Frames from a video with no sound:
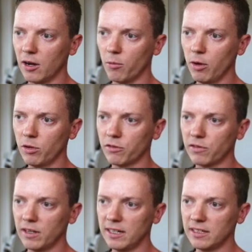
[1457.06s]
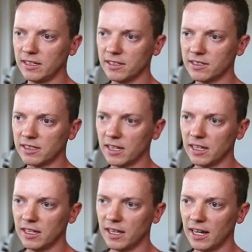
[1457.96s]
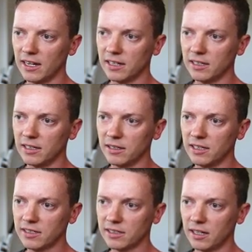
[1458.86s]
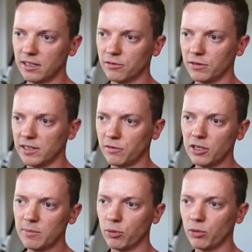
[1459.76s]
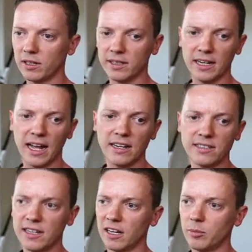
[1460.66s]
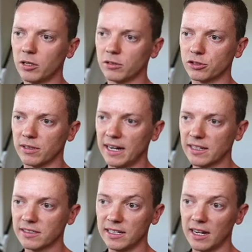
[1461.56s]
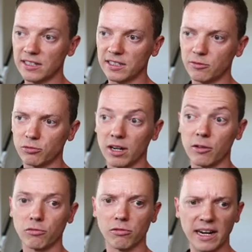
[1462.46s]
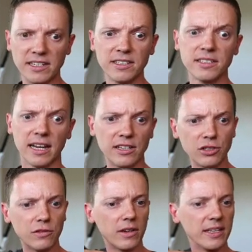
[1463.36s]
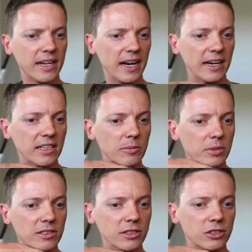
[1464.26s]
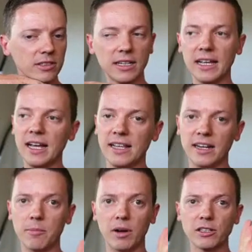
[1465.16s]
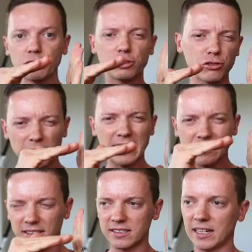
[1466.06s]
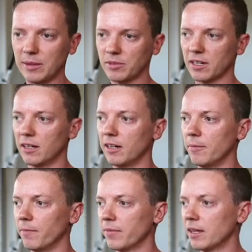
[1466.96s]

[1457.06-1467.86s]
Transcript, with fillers: what we'll find is that this kind of, it's very important that as the elbow retracts and as it kind of raises, as you find that anchor position, that it must retract at the same time.